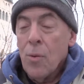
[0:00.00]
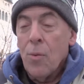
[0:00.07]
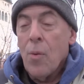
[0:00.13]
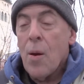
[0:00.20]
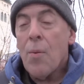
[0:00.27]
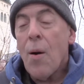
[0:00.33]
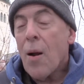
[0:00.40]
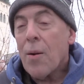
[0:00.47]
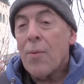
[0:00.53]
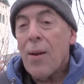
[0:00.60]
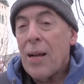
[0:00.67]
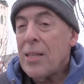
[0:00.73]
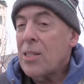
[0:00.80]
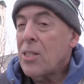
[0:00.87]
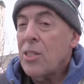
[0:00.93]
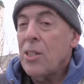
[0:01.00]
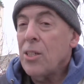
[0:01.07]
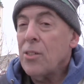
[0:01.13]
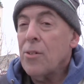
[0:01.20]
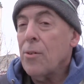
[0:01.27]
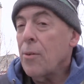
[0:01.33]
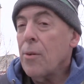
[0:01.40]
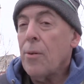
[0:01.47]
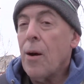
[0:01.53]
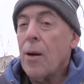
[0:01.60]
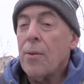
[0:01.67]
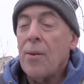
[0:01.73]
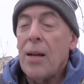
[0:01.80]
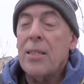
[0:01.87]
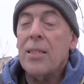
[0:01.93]
we want to raise children, we
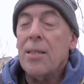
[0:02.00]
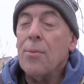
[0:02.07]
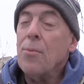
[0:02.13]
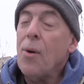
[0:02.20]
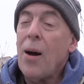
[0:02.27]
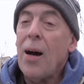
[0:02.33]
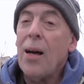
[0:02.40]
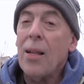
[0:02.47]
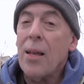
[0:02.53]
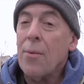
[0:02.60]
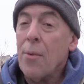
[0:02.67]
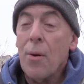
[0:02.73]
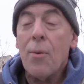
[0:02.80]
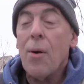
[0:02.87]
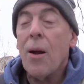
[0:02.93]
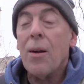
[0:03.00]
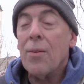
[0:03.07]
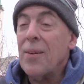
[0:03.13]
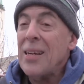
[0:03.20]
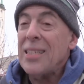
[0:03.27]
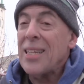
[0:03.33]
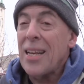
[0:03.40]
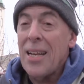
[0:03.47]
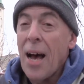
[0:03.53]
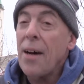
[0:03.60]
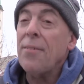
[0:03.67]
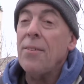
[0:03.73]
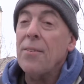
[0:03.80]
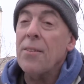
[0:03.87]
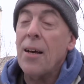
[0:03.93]
want to raise them well, and we want to raise
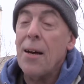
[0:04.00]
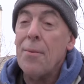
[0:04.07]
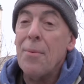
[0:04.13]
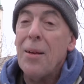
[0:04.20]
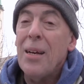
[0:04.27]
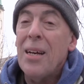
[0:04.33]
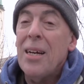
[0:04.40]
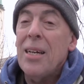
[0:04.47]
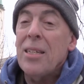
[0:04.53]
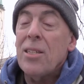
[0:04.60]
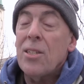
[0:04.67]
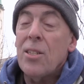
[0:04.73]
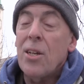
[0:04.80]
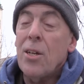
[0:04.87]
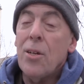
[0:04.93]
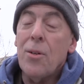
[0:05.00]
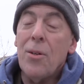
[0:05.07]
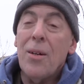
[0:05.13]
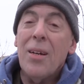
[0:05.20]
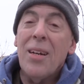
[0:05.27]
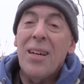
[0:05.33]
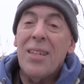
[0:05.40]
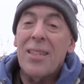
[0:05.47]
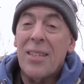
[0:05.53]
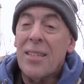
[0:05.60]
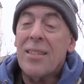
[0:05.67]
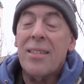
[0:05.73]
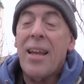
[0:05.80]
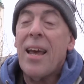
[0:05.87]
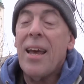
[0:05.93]
enough of them to
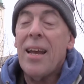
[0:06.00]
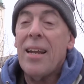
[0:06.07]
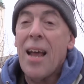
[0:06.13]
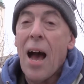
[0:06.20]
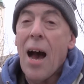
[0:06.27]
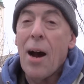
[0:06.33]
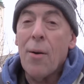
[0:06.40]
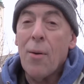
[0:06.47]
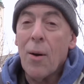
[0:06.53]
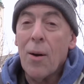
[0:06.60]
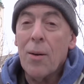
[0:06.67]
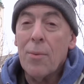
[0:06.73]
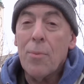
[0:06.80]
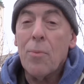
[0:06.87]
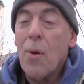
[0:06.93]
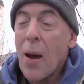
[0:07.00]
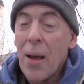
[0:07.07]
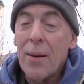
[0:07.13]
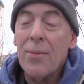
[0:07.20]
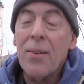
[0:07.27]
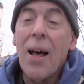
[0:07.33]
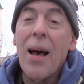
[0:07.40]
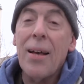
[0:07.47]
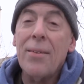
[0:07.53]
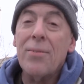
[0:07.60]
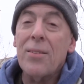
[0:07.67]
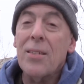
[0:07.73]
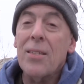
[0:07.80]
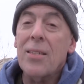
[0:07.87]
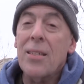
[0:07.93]
sustain our way of
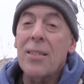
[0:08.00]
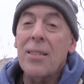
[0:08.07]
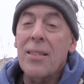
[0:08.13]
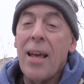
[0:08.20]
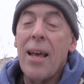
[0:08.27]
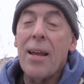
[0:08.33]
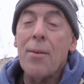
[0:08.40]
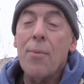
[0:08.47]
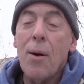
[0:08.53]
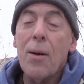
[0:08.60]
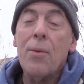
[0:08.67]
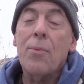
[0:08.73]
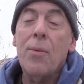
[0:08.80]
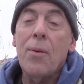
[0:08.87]
life, to sustain what